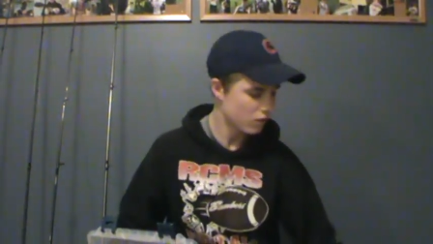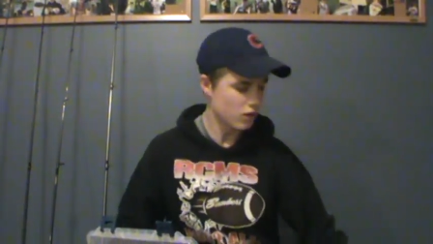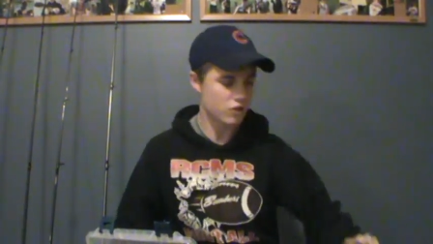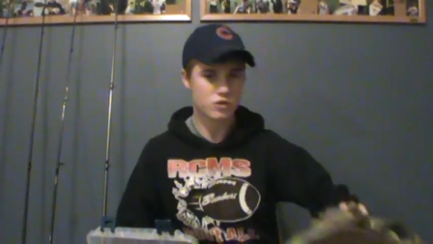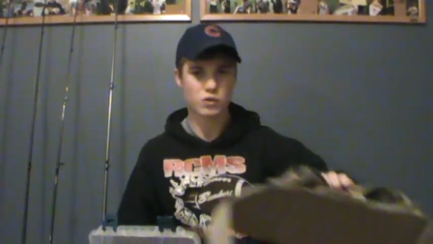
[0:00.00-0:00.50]

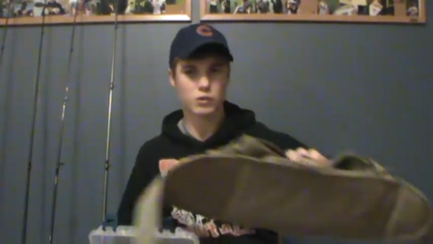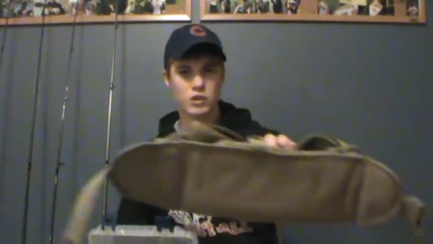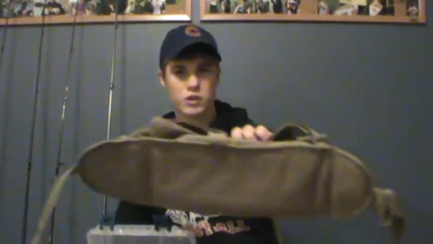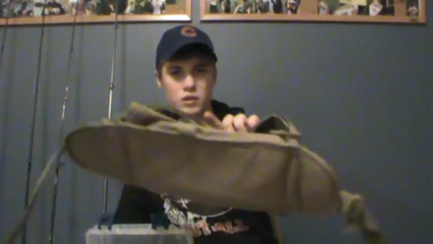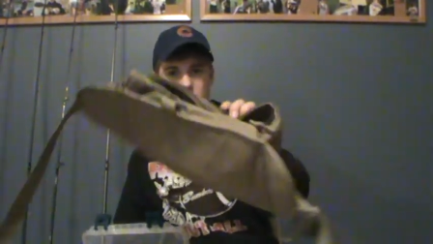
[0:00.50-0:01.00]
I just throw it
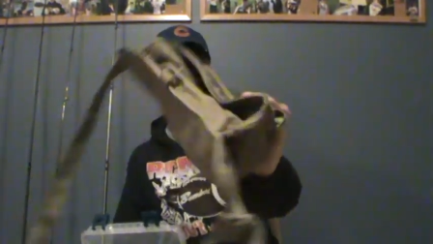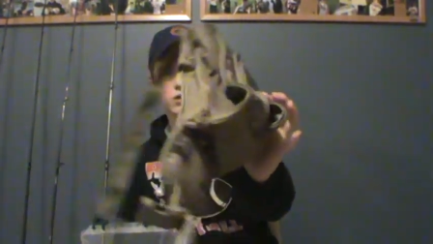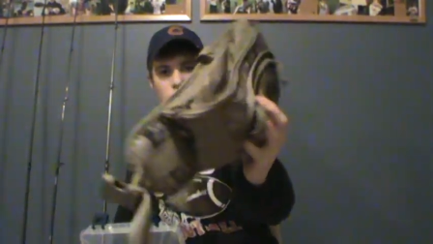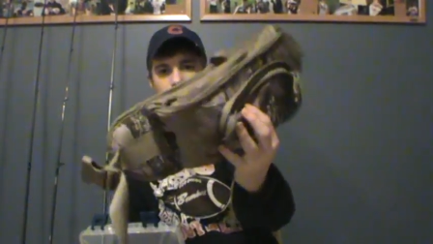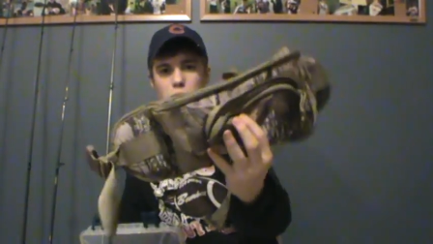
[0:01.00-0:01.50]
here,
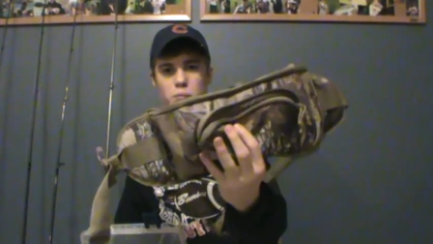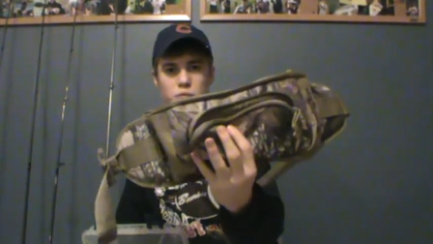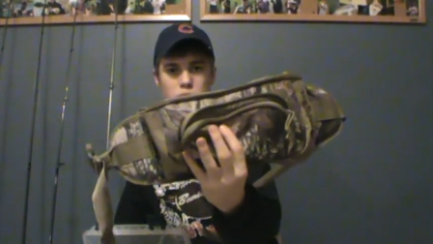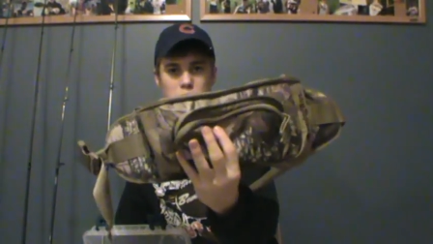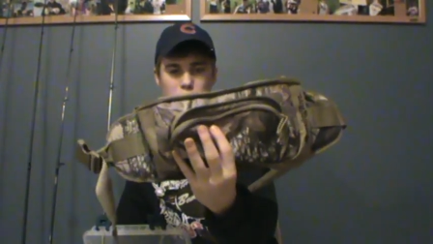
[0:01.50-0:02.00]
little
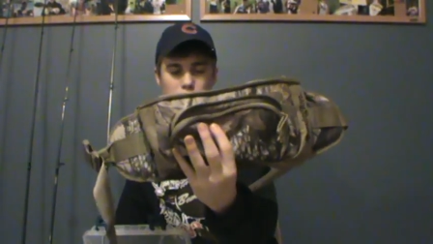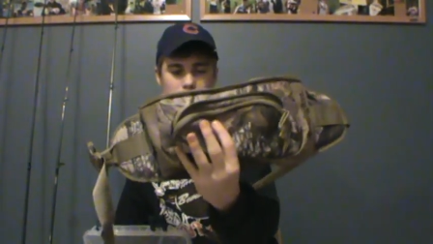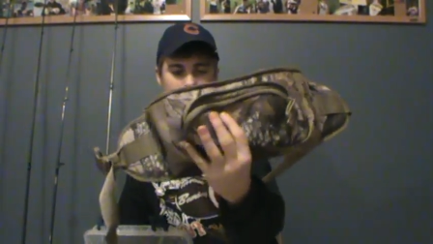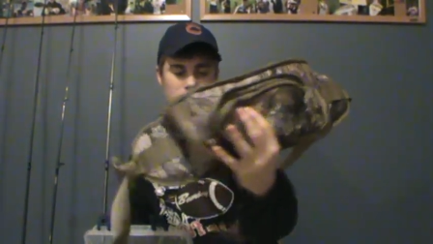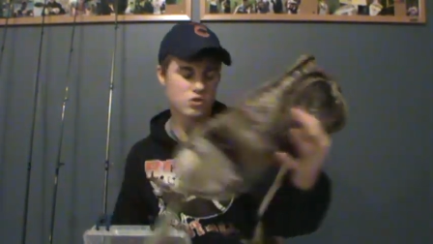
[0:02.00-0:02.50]
belt like